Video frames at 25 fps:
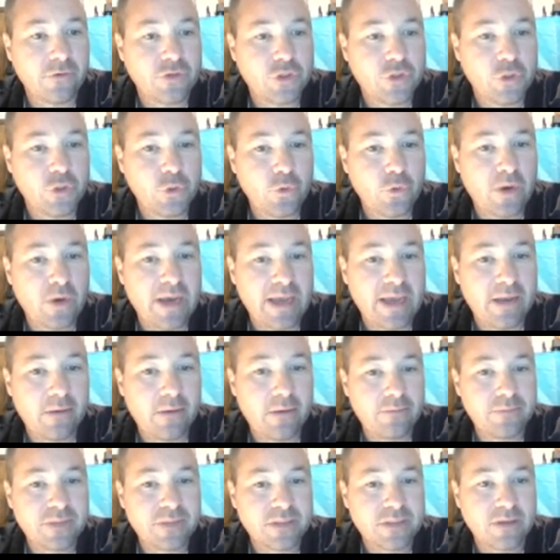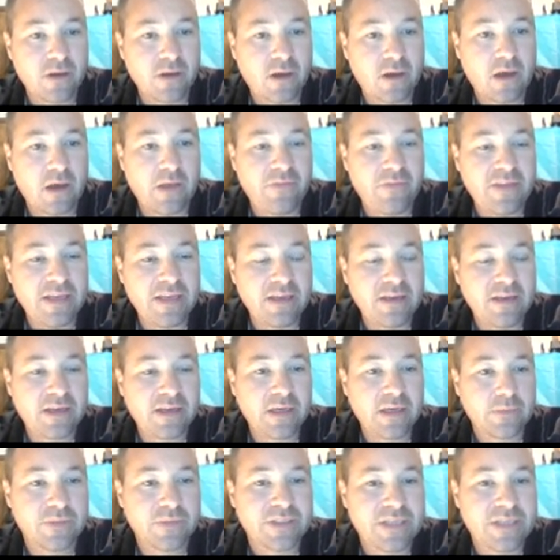2 items on the
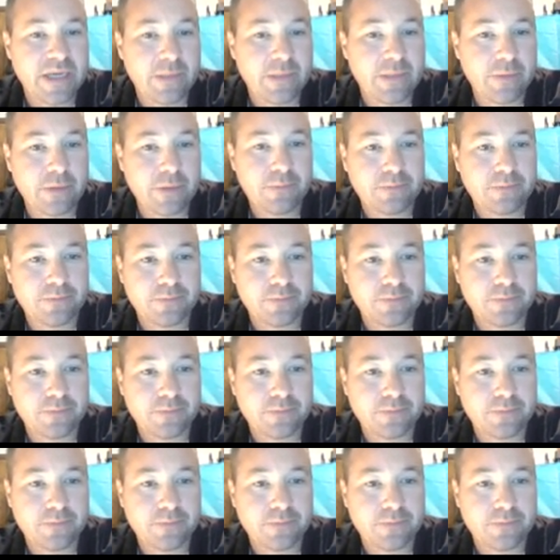income statement,